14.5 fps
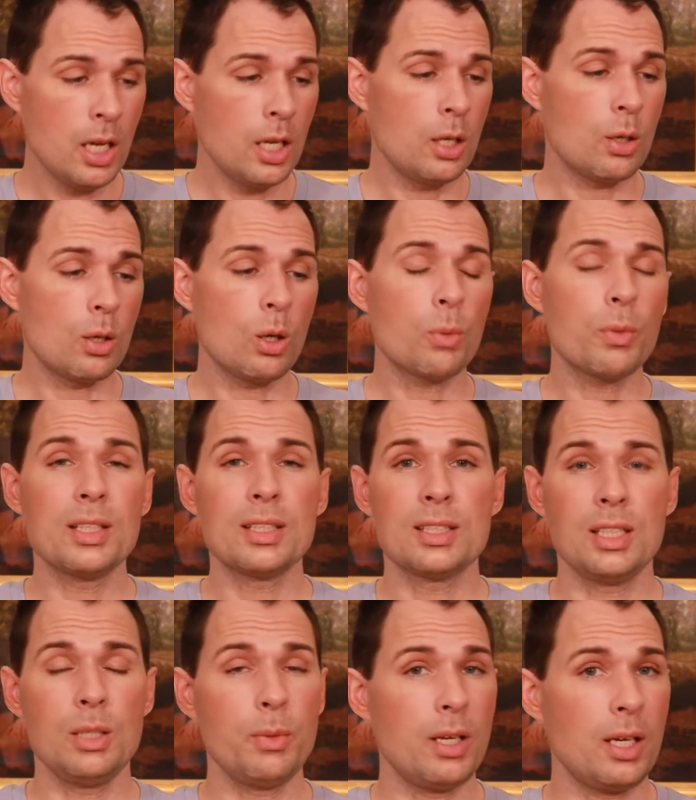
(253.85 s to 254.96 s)
You can already
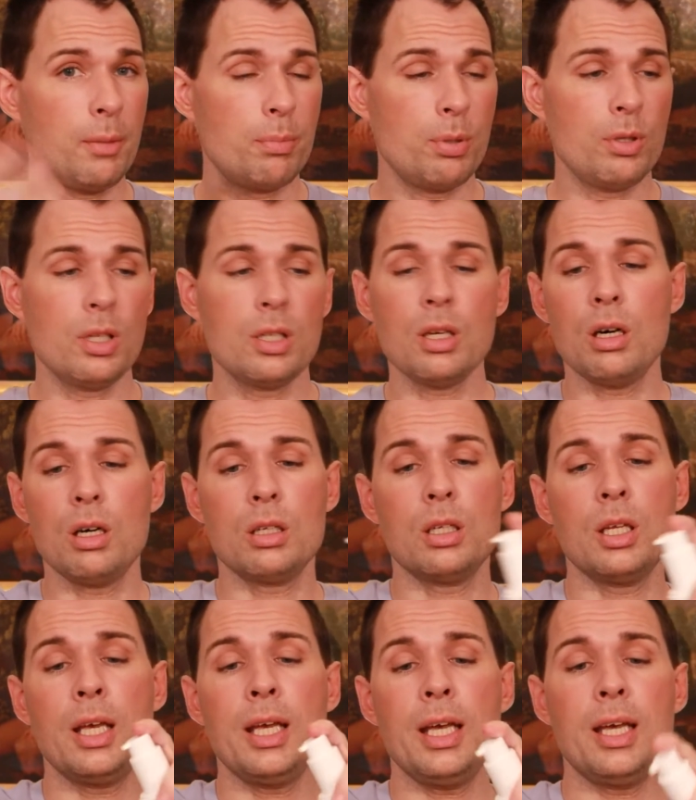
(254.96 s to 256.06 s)
see when I put it on,
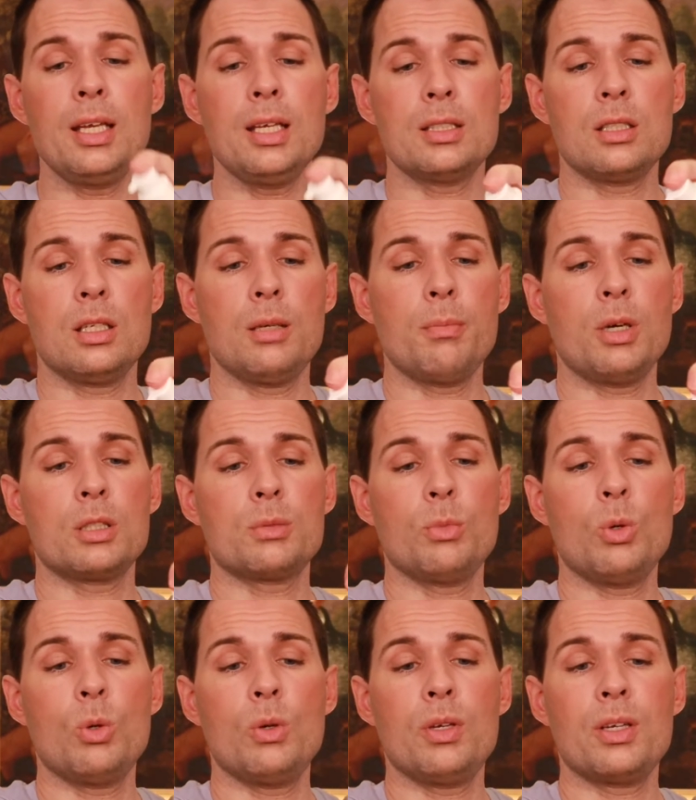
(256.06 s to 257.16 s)
it is much
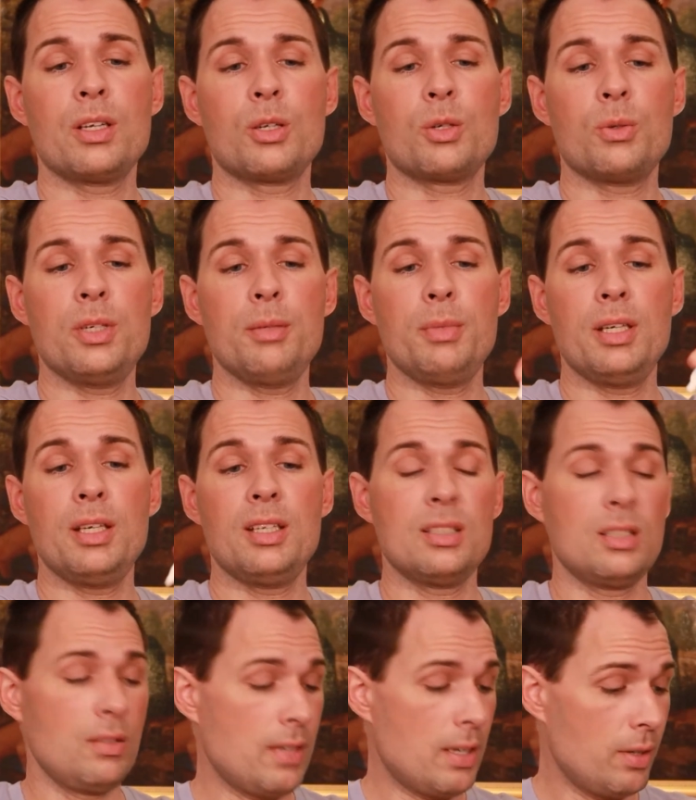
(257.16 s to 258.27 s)
more creamy. It is
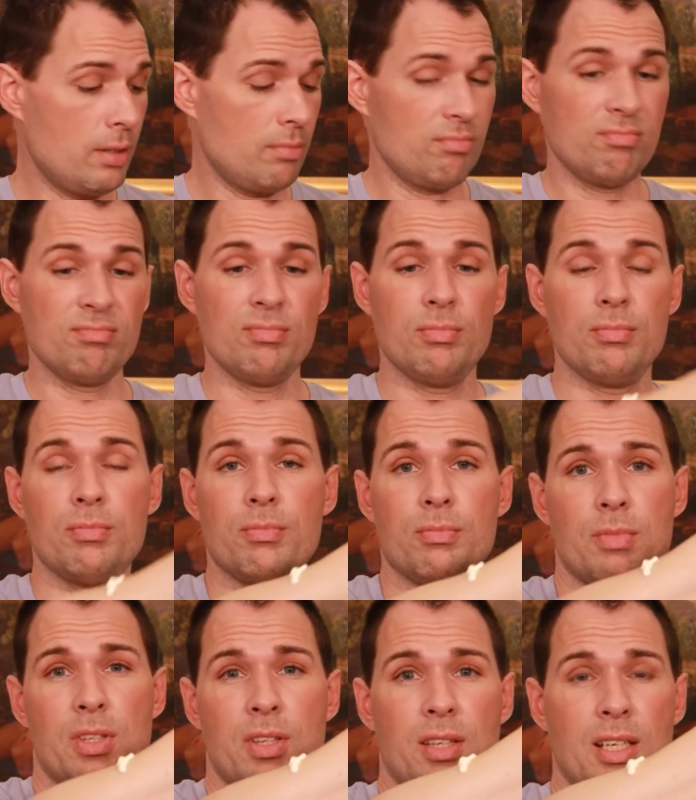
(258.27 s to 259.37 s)
a very
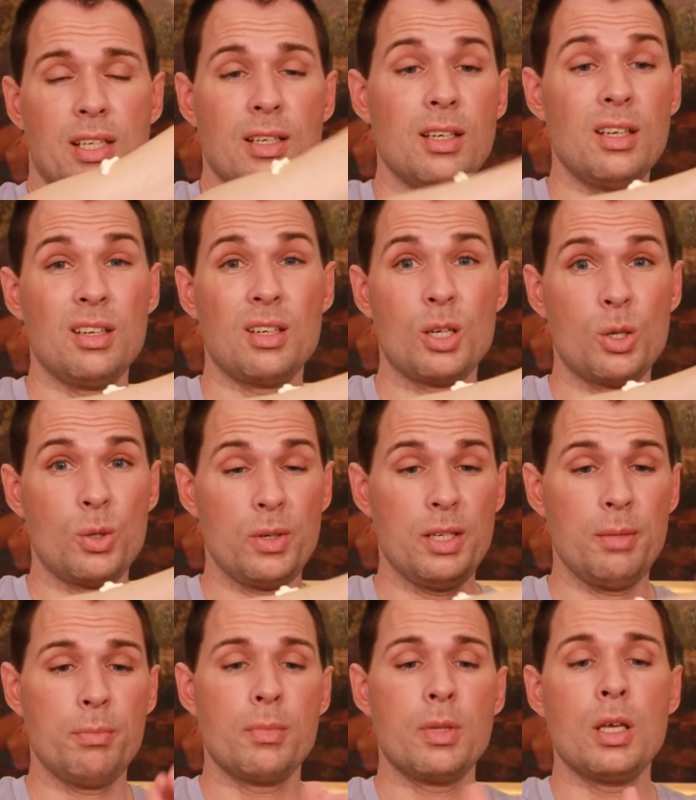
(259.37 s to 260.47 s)
thick
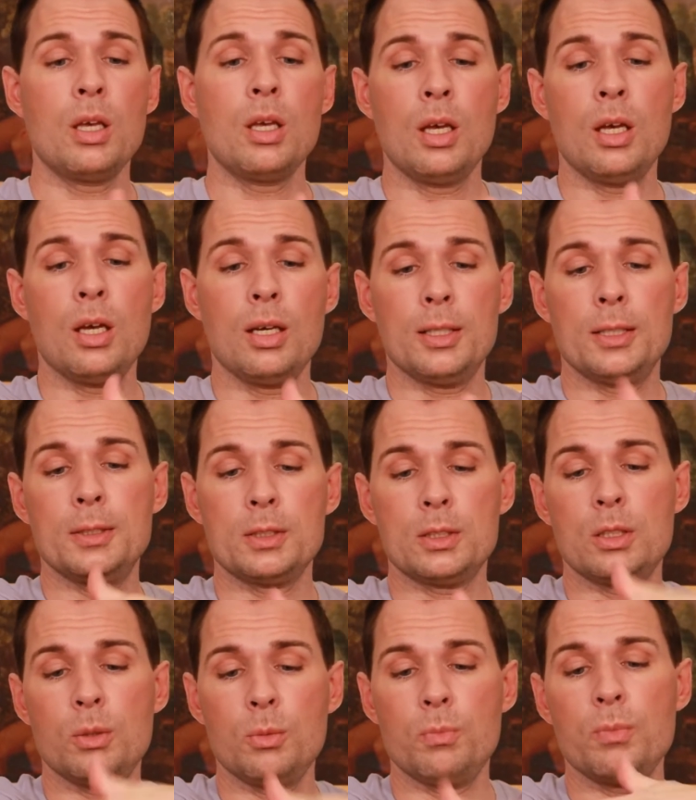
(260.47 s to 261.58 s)
cream.
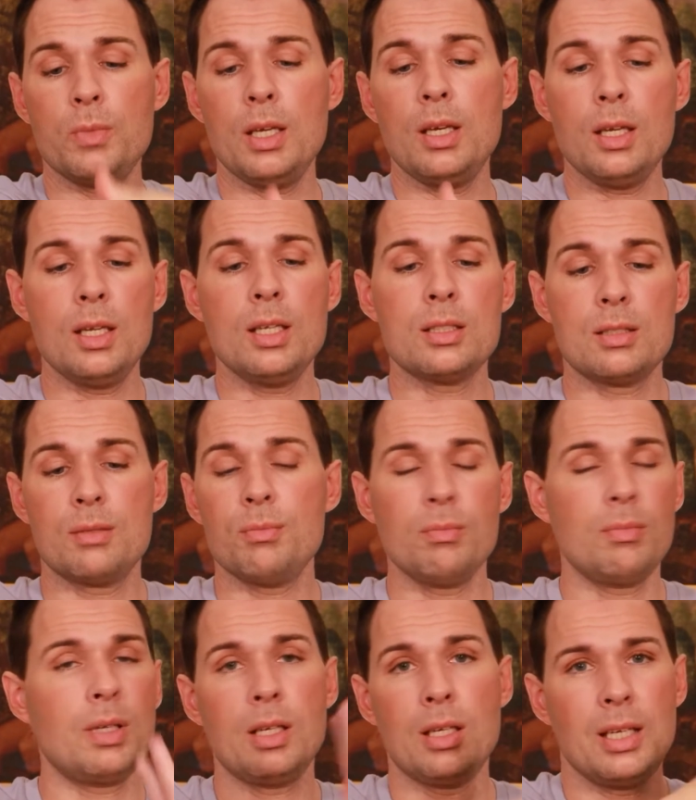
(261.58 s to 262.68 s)
So it's
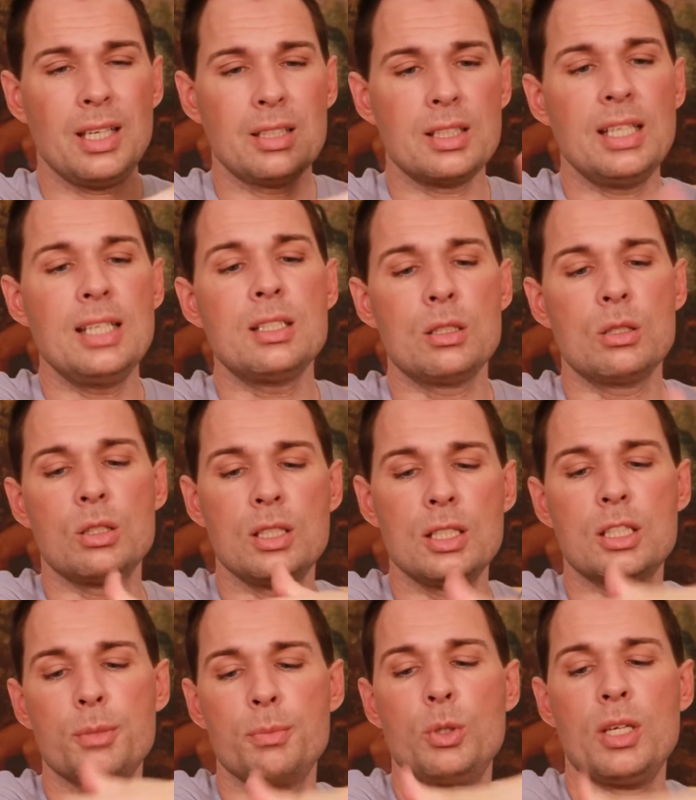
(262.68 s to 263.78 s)
easy to
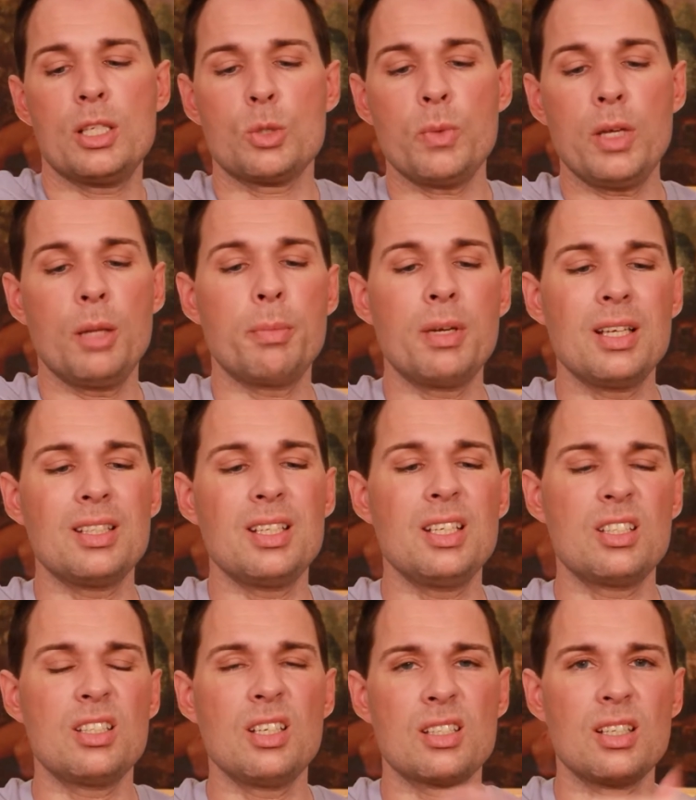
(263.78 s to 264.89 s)
distribute as well, but it is
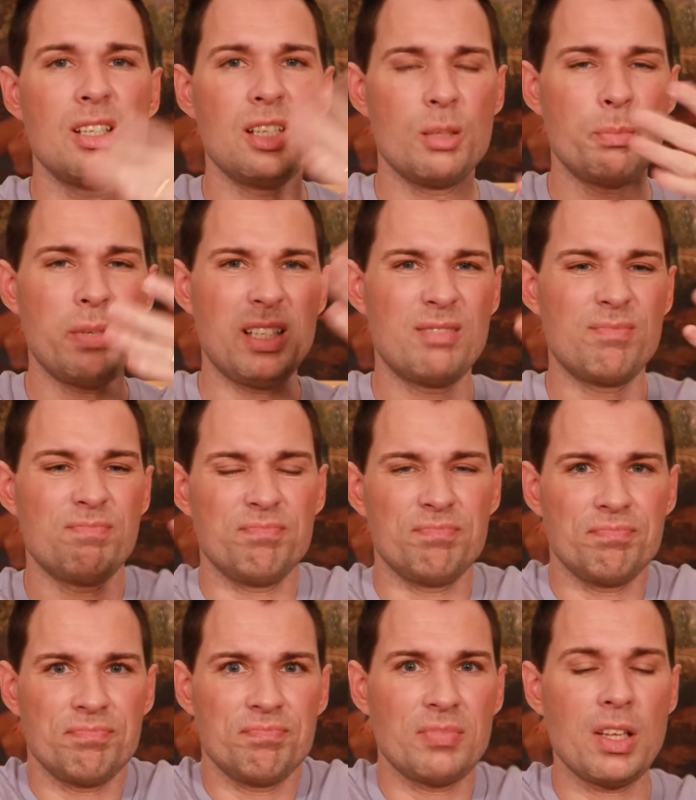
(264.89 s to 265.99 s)
just a little bit
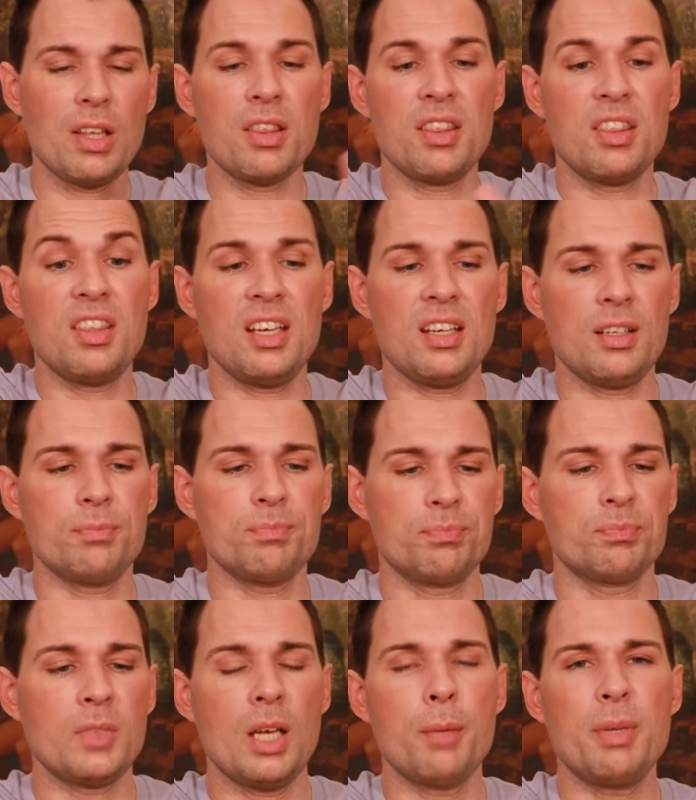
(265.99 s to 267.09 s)
thicker,
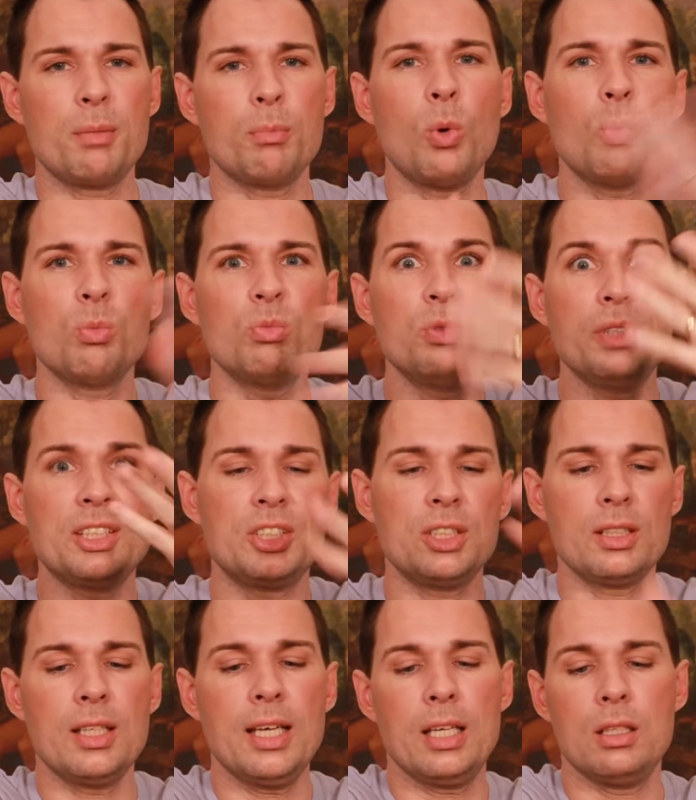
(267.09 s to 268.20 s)
a bit more
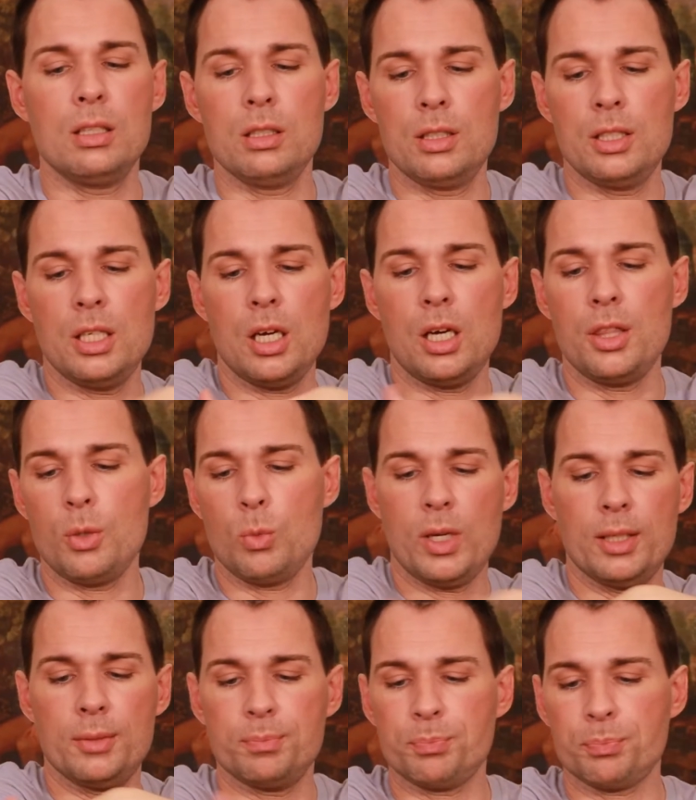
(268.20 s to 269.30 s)
rigid than the other
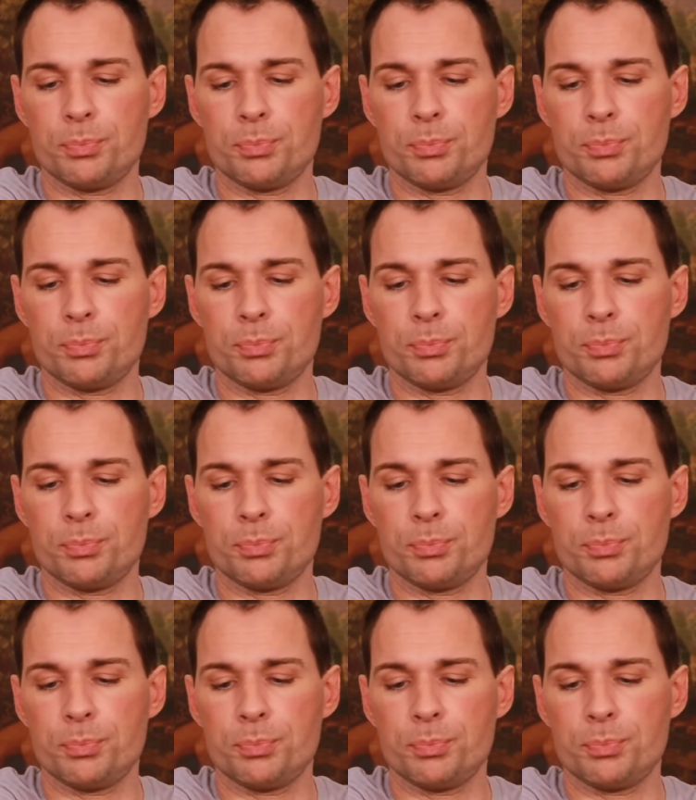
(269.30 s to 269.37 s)
one.